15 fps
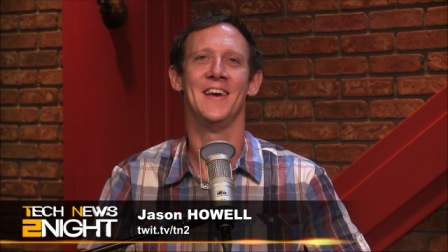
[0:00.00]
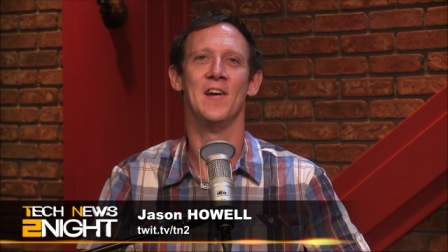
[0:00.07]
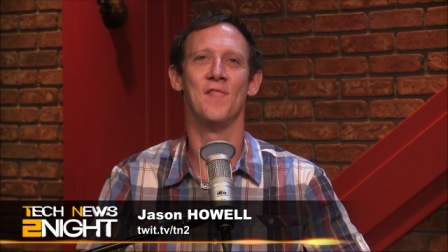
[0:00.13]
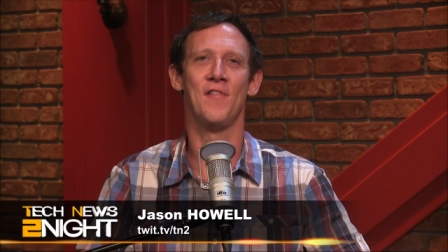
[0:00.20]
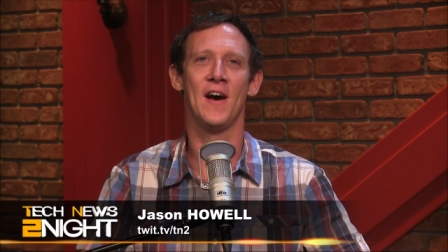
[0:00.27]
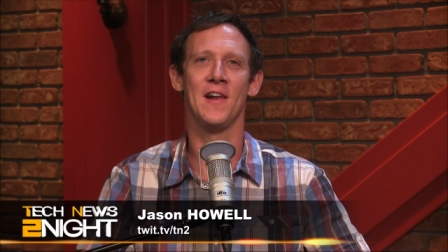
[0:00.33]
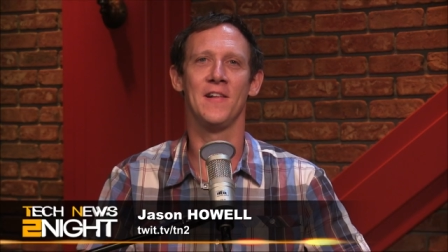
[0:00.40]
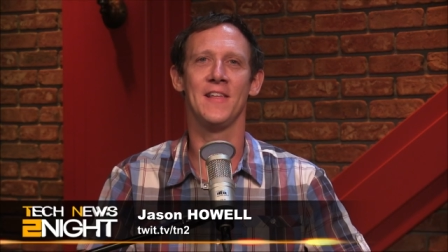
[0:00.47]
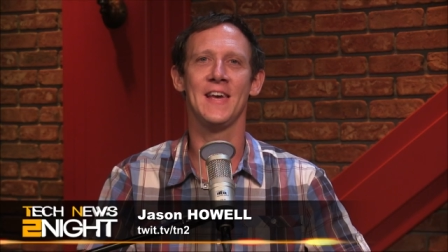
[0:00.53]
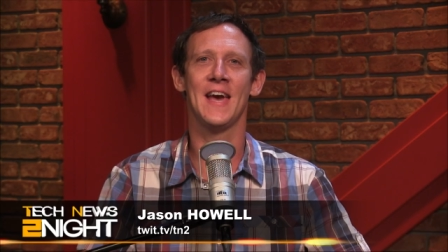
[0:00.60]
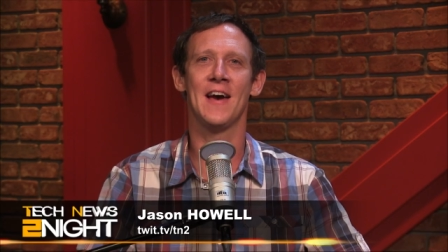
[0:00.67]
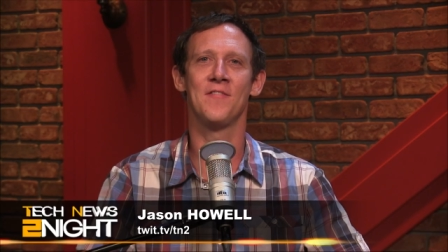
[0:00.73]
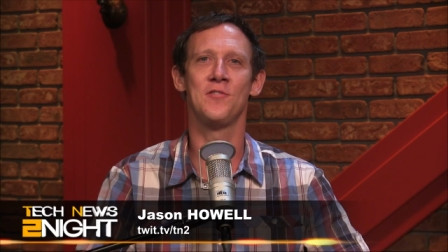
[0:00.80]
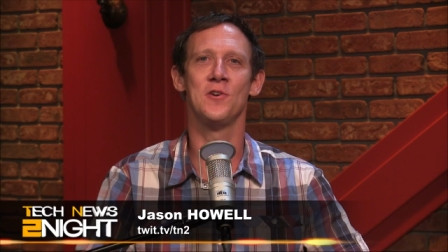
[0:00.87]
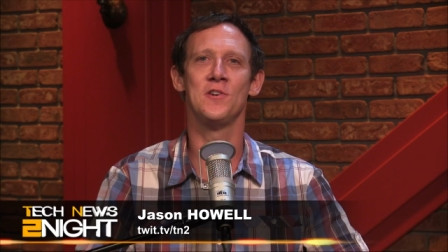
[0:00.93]
And finally,
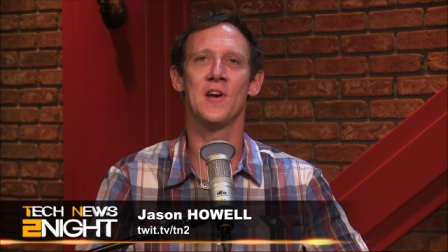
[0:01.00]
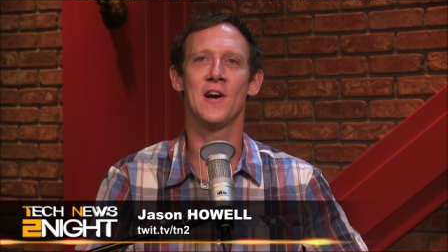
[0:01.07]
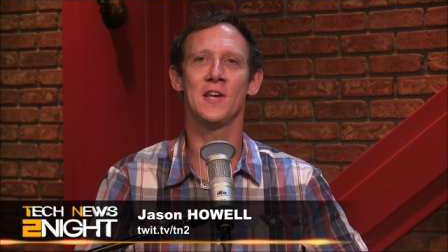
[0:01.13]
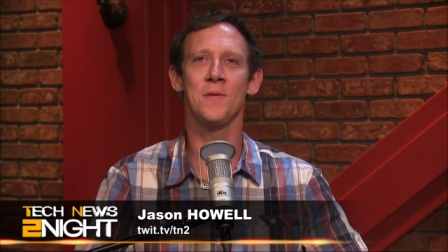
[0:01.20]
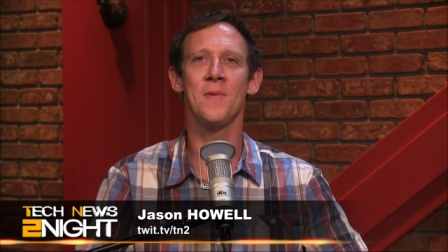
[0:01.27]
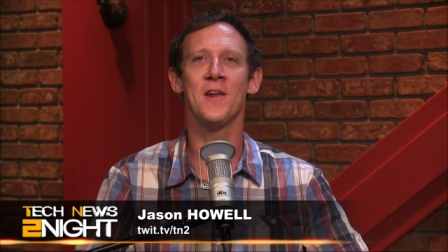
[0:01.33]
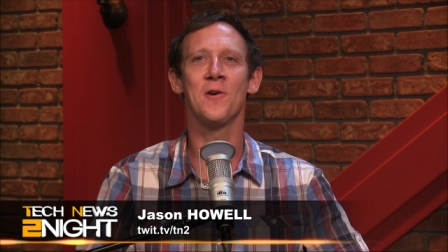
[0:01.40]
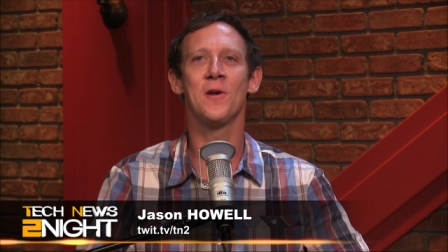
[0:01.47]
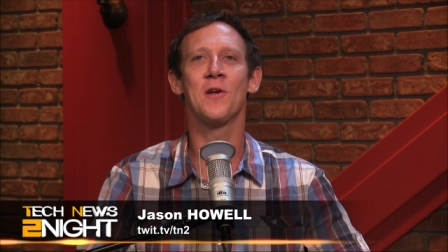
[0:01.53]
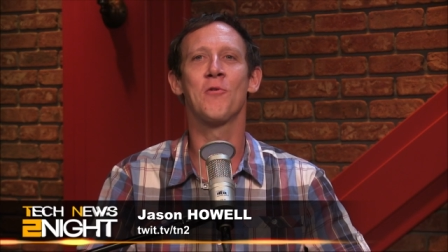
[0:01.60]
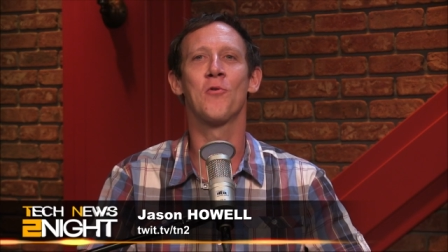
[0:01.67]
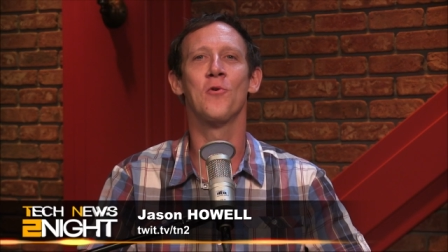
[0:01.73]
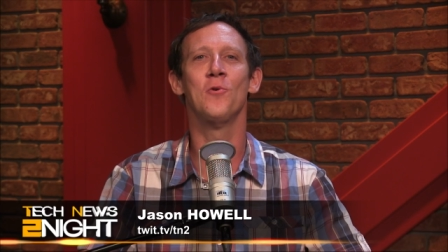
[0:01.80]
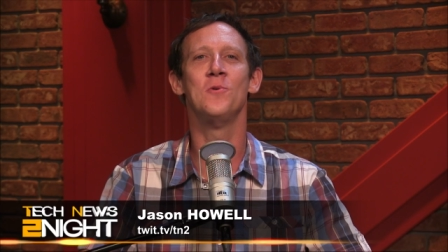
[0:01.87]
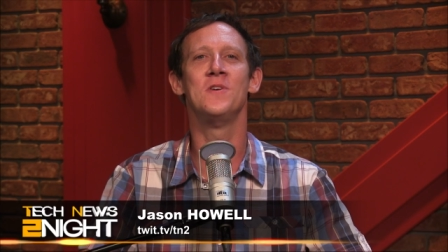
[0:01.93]
after a documentary
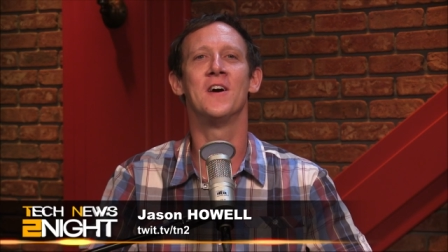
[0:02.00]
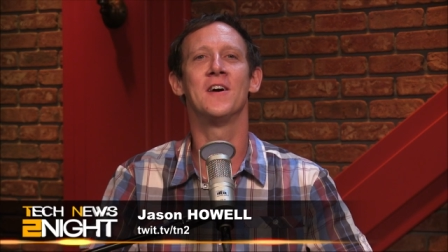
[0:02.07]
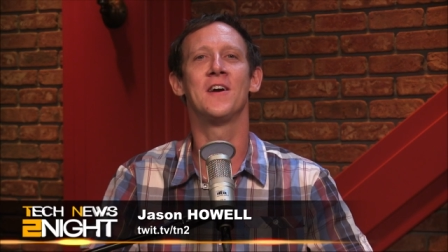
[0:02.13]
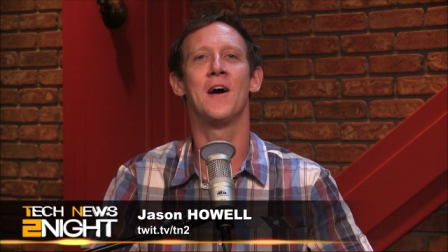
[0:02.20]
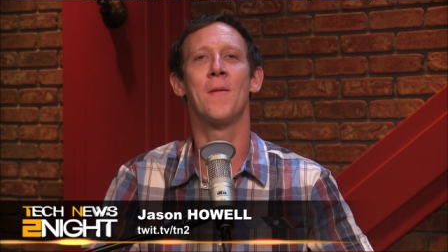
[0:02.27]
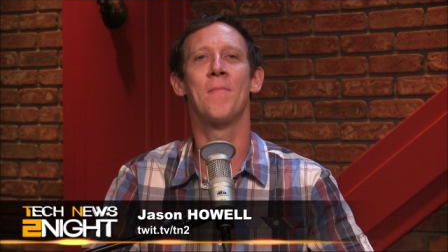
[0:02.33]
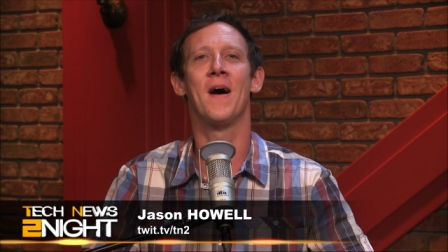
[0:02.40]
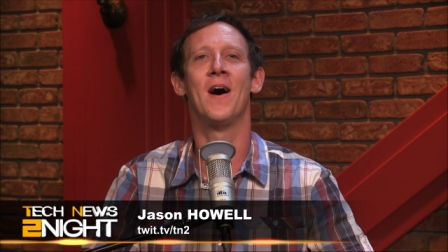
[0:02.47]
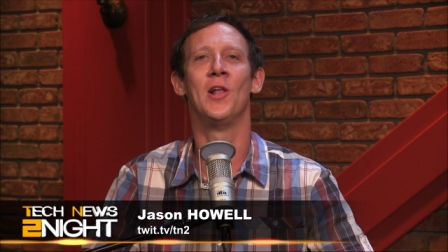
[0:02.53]
crew dug up